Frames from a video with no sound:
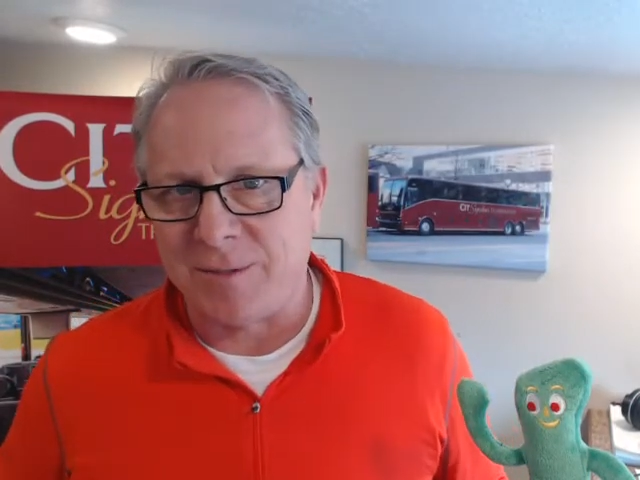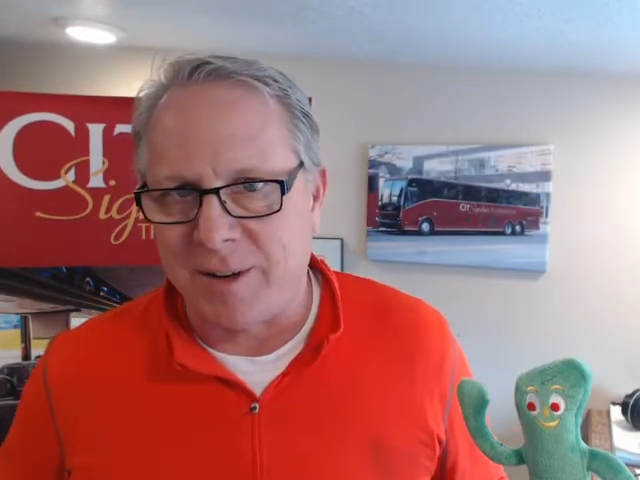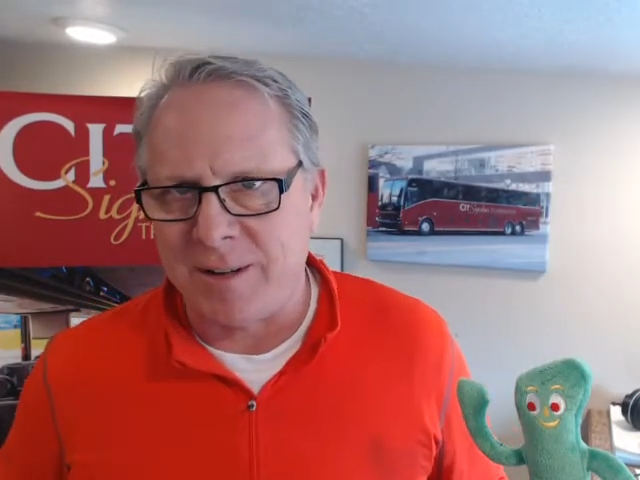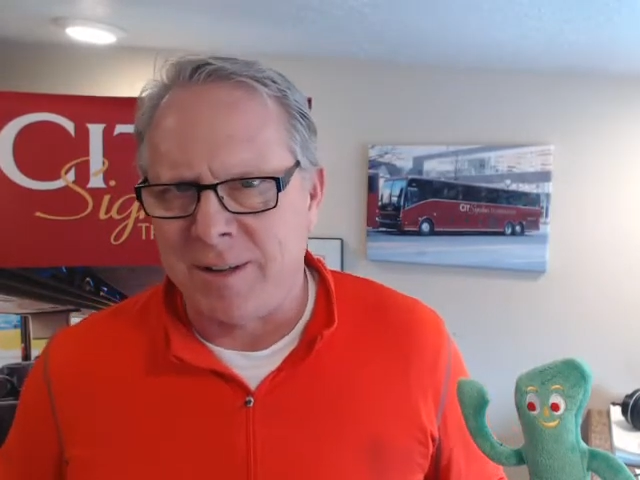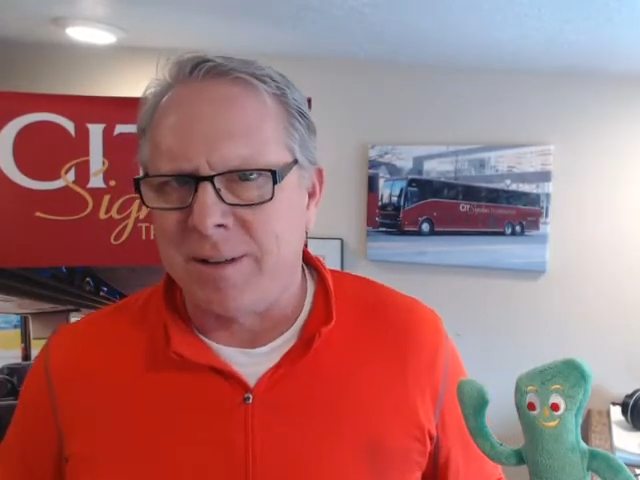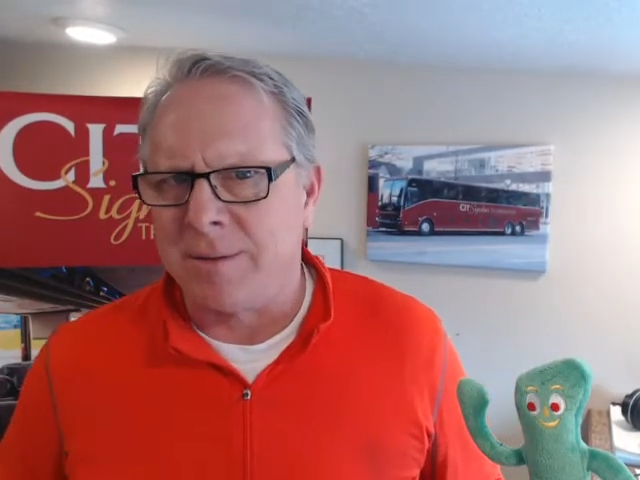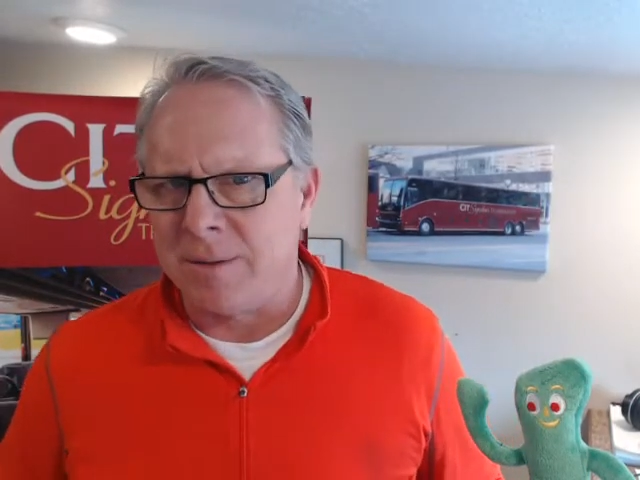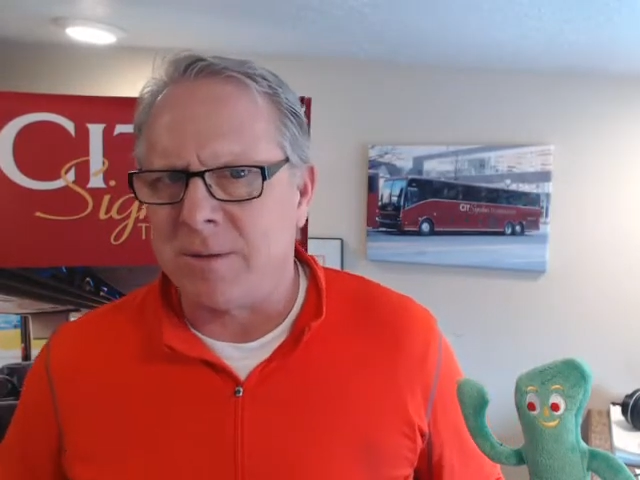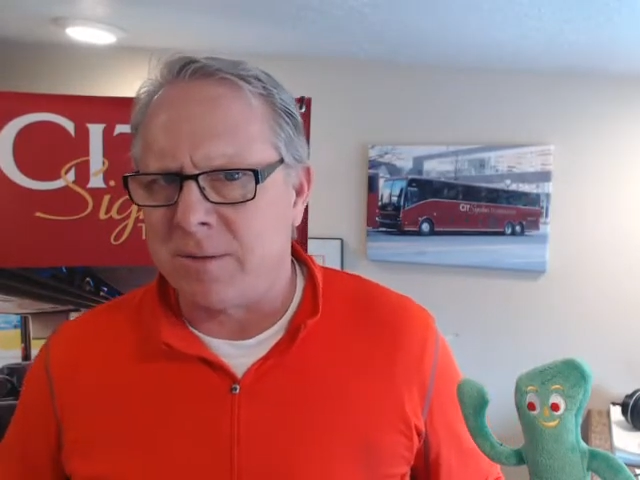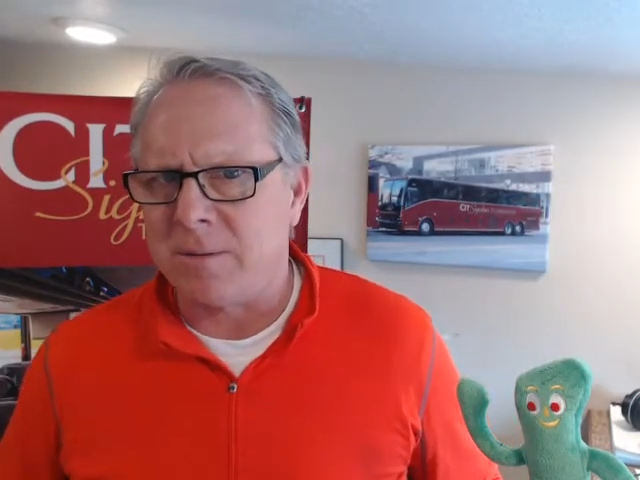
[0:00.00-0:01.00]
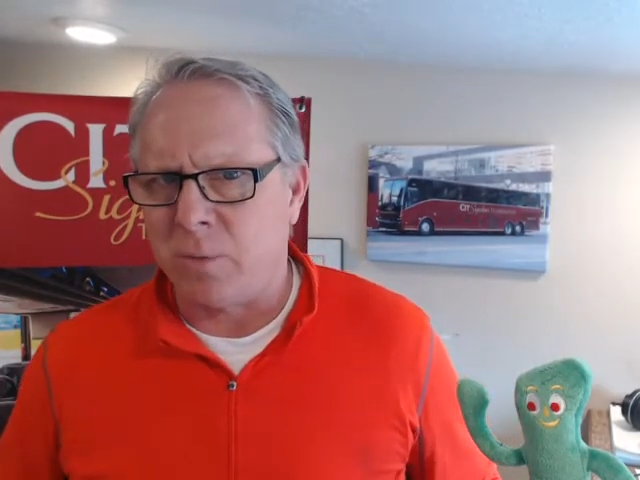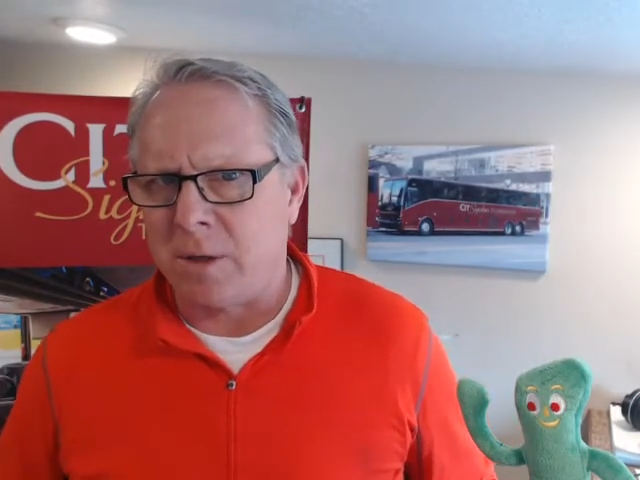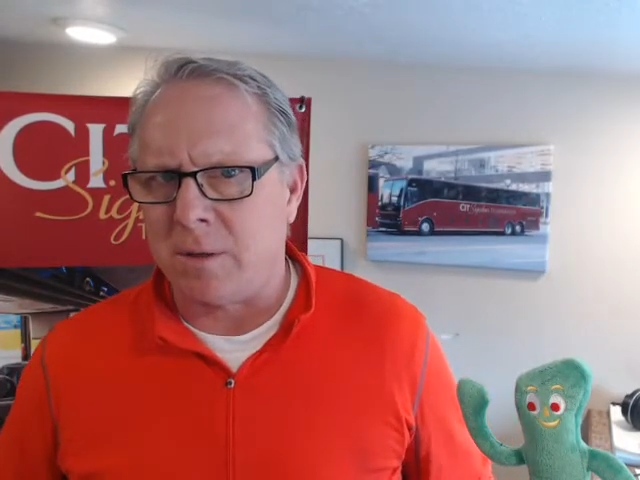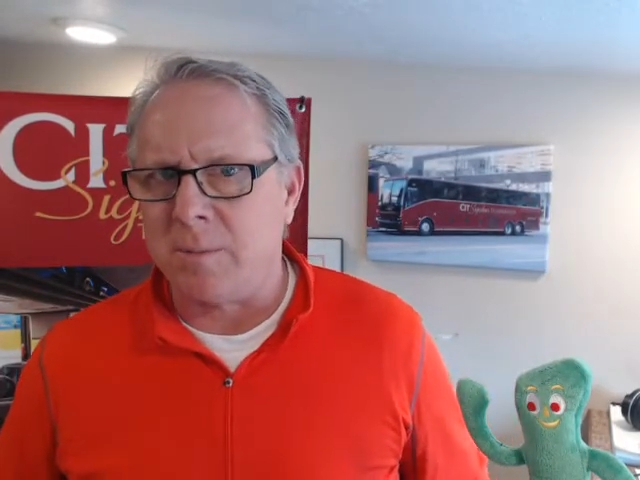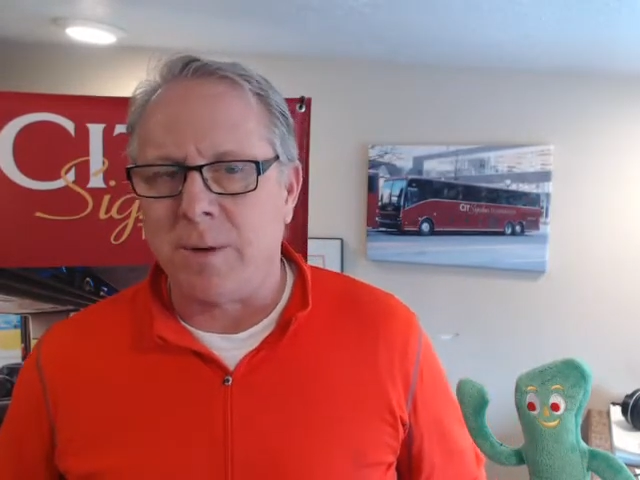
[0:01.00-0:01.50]
fun. It was
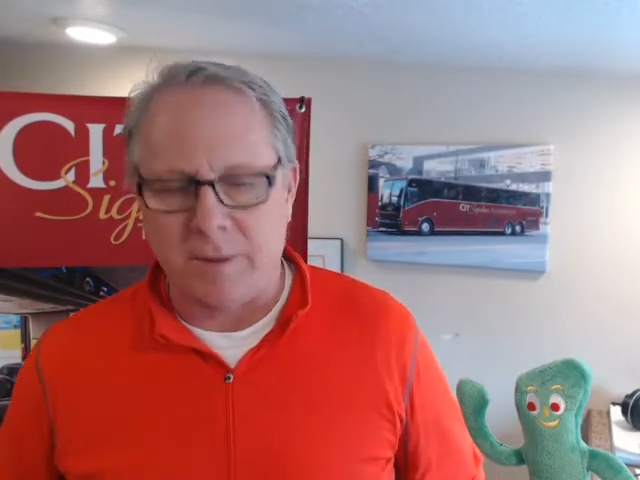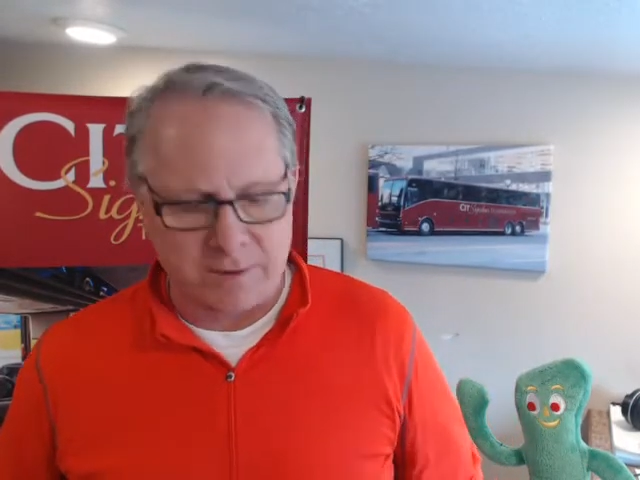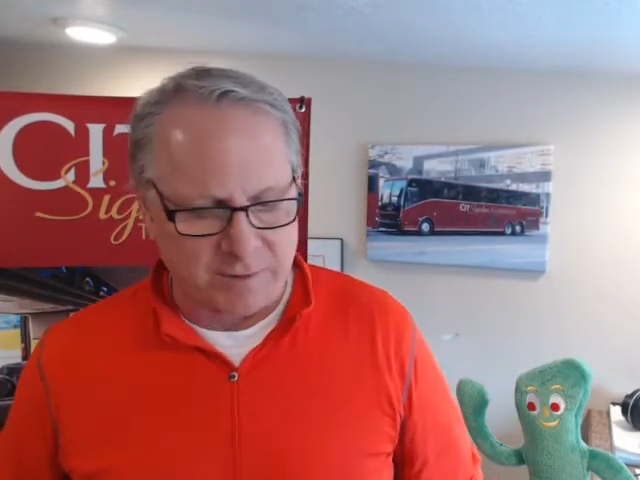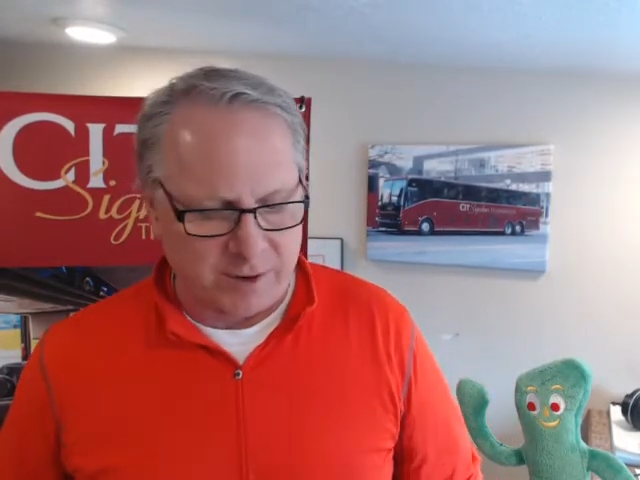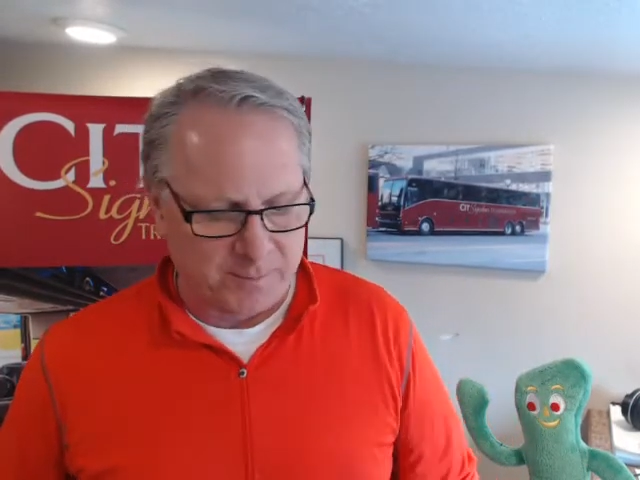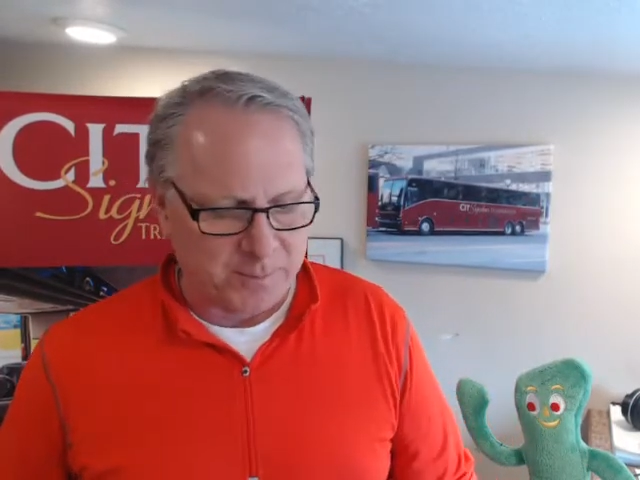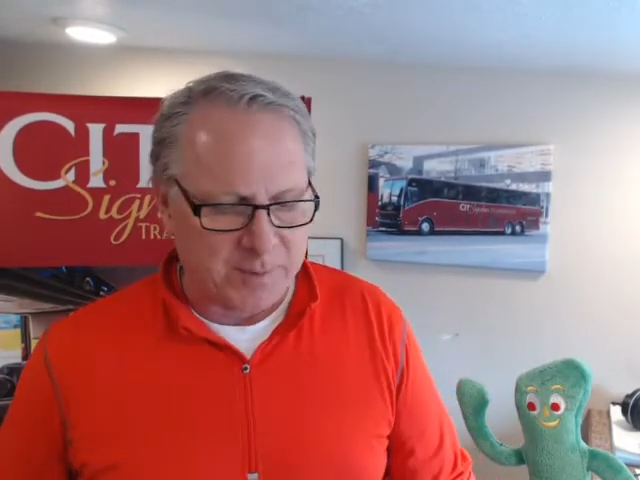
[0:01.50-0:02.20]
weird, but it was fun.